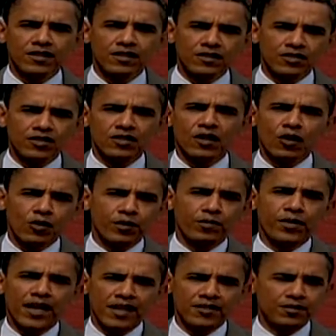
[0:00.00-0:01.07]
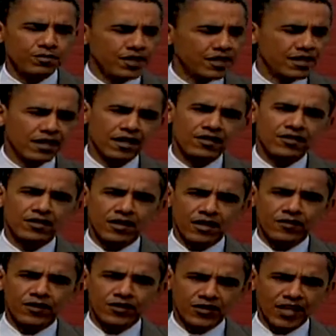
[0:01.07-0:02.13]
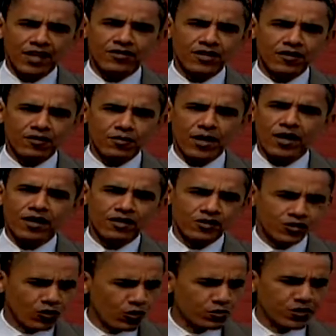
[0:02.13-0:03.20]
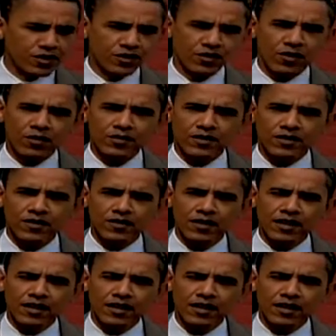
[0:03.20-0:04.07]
slow the pace because of the safety of American troops in terms of